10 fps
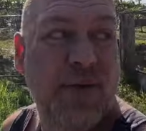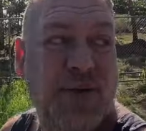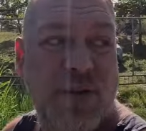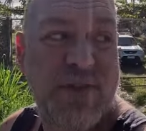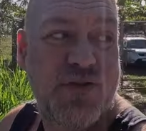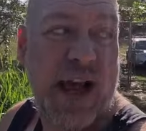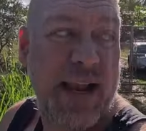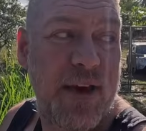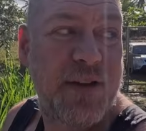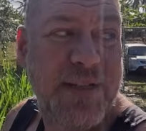What's with
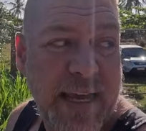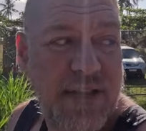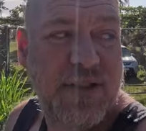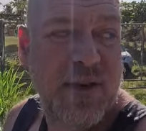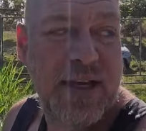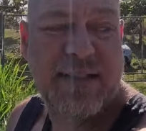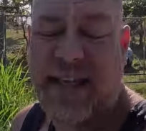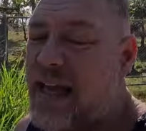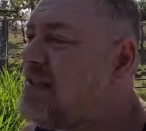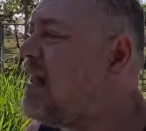Australia and taking 2 years to
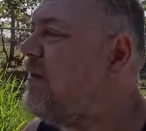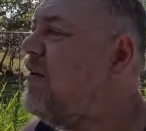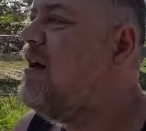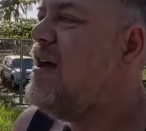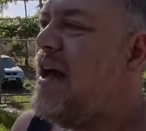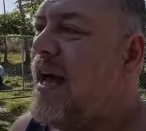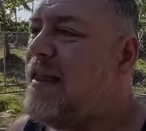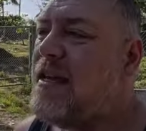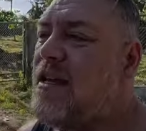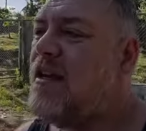get stuff? And
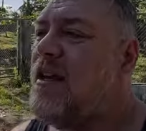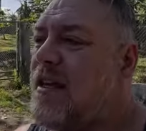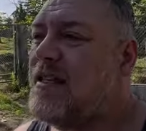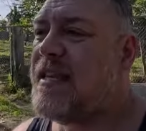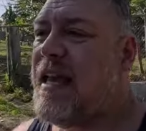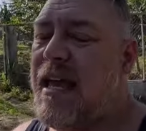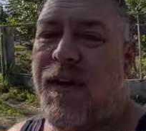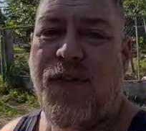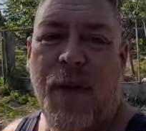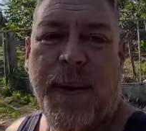then you see
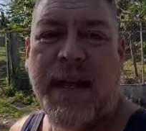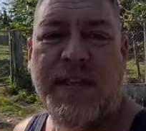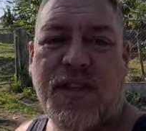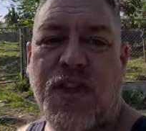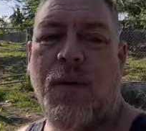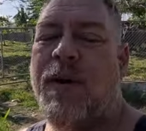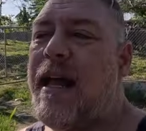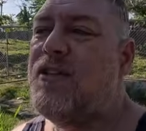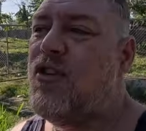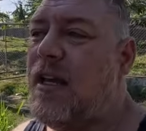here, Philippines, third world
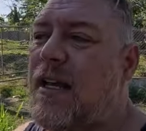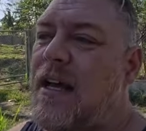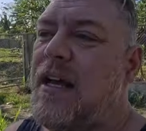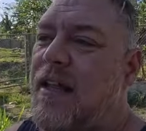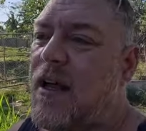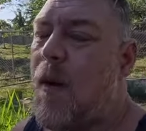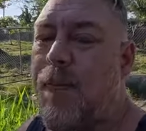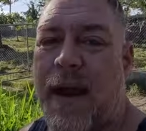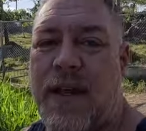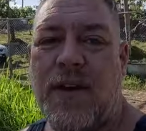country, they got
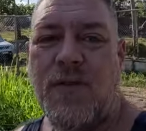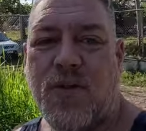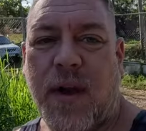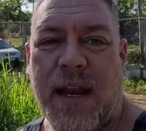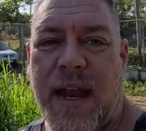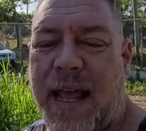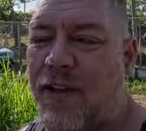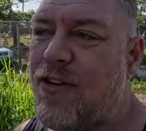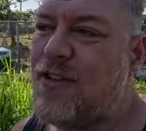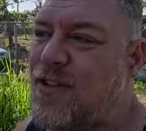brand new Toyota
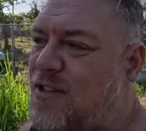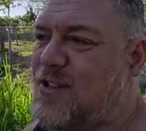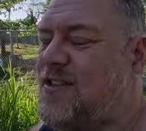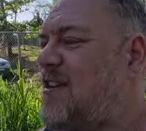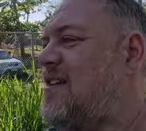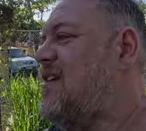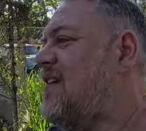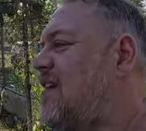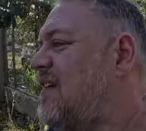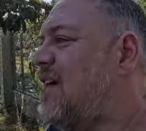Land Cruisers.
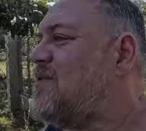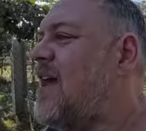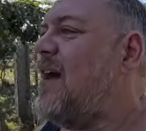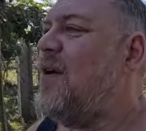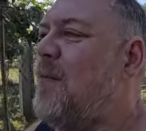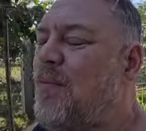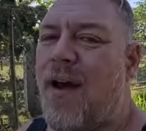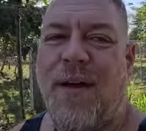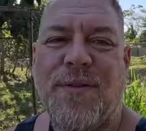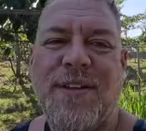What's going on,
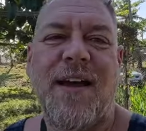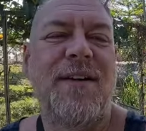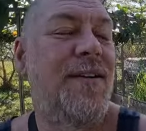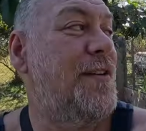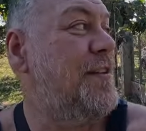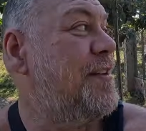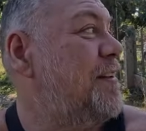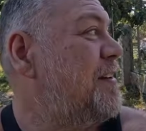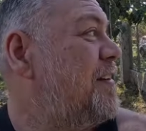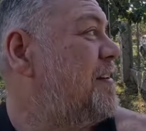bro? What's going on?
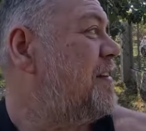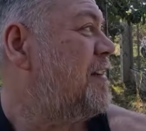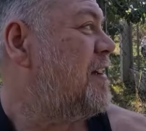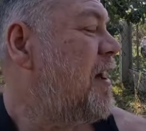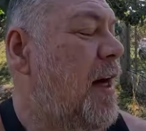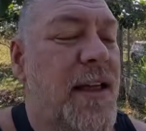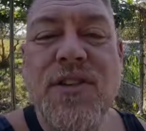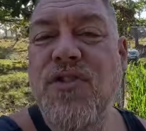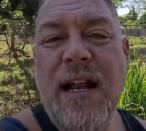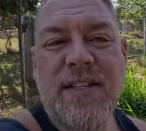I think
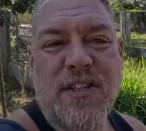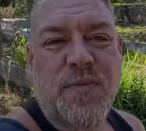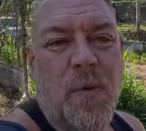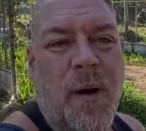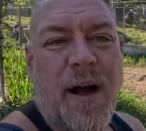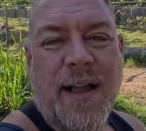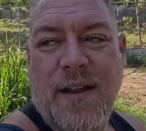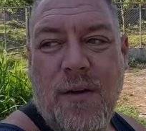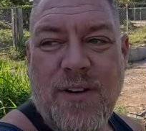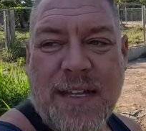Australia's a small market.
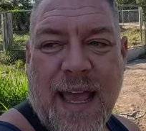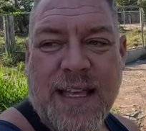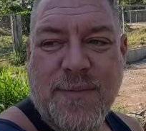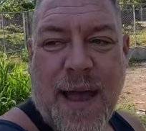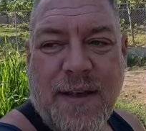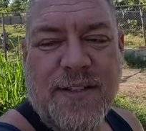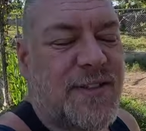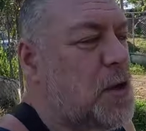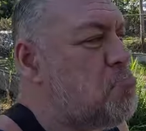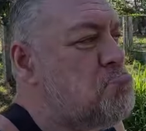No one really cares about us.